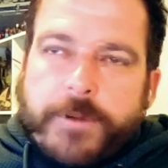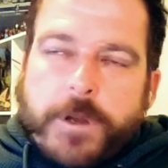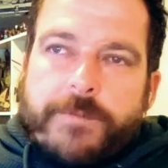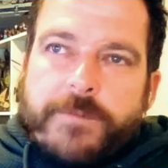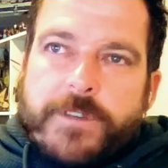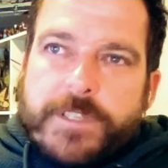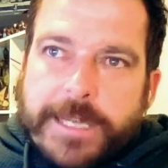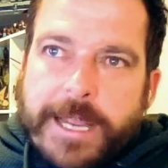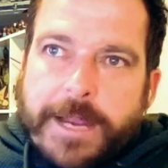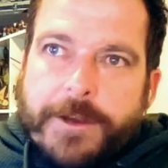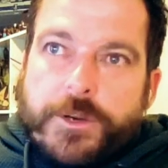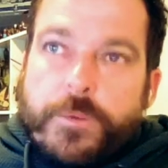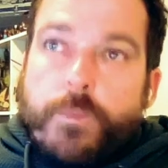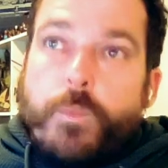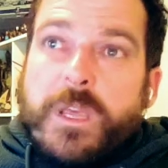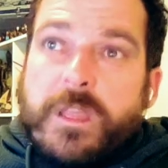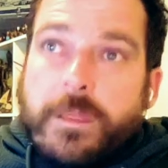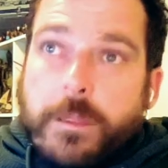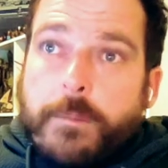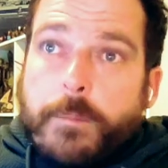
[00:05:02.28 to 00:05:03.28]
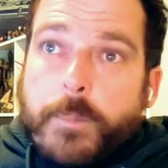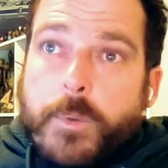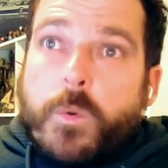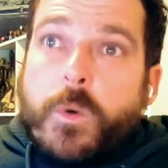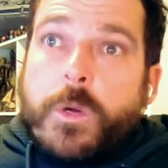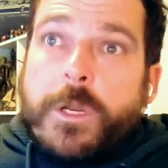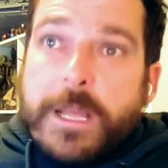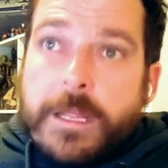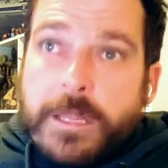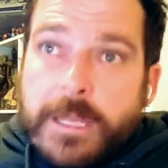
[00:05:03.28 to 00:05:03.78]
conversation with the
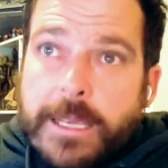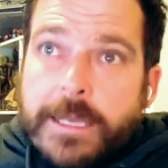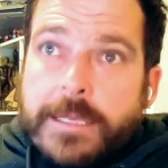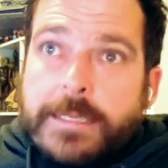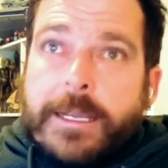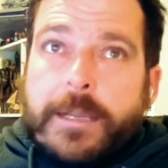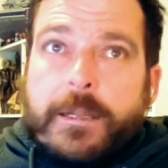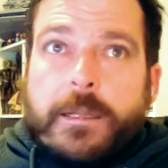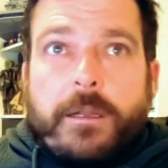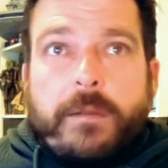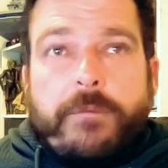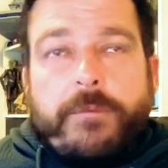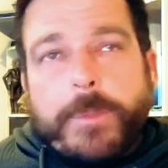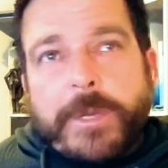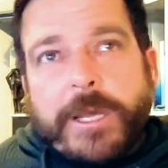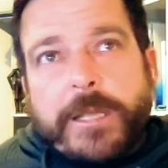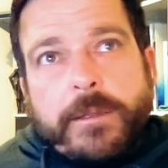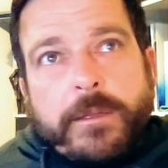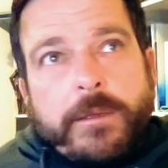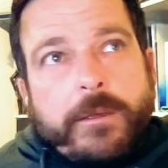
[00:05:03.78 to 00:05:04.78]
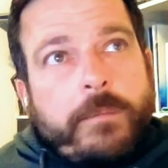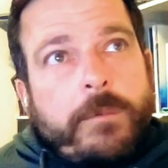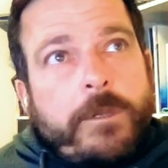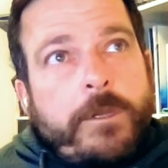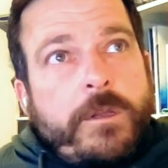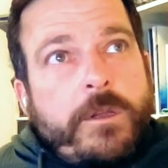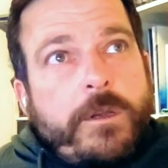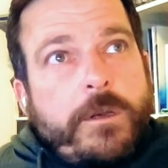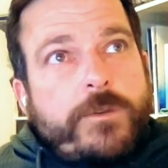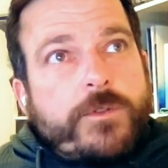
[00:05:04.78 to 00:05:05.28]
board and the executive about the
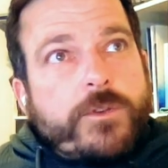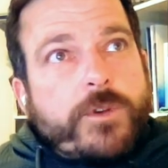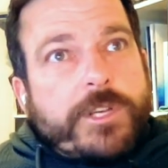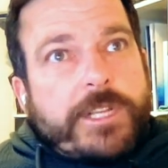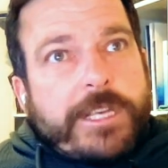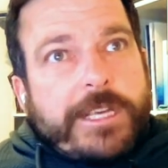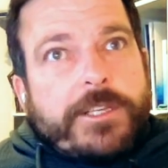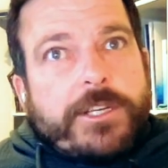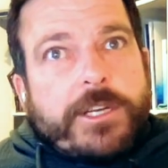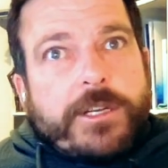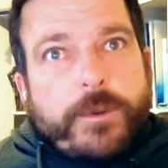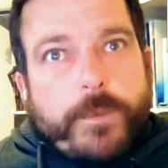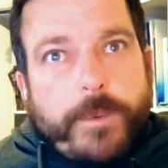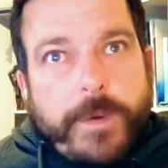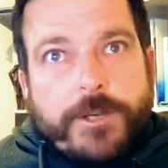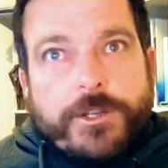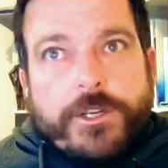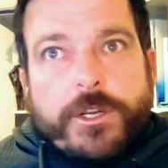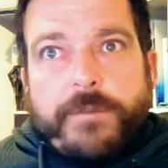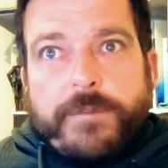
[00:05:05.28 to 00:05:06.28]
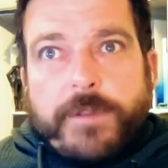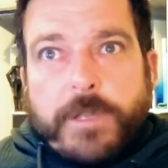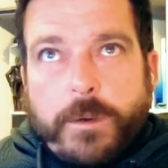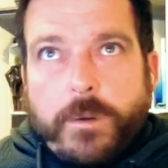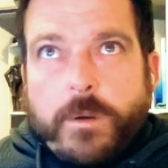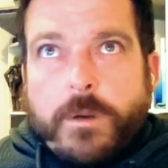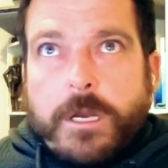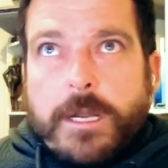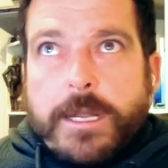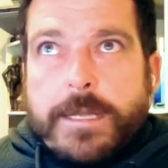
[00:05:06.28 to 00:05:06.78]
strategic direction of the
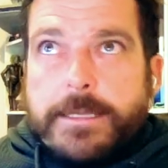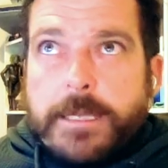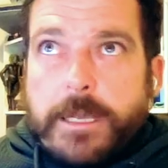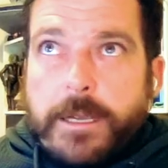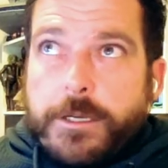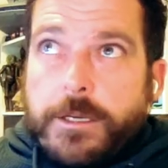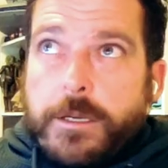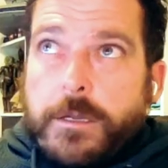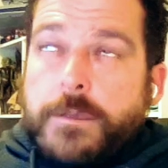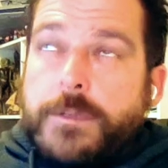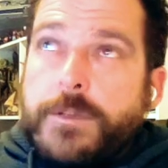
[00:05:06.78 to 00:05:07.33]
organisation.